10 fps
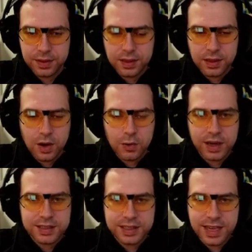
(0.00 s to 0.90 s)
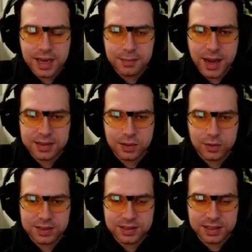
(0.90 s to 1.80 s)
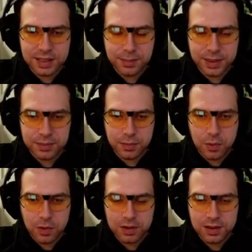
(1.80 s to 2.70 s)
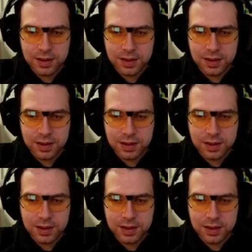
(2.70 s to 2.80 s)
Alright, he can max out his gear a bit more.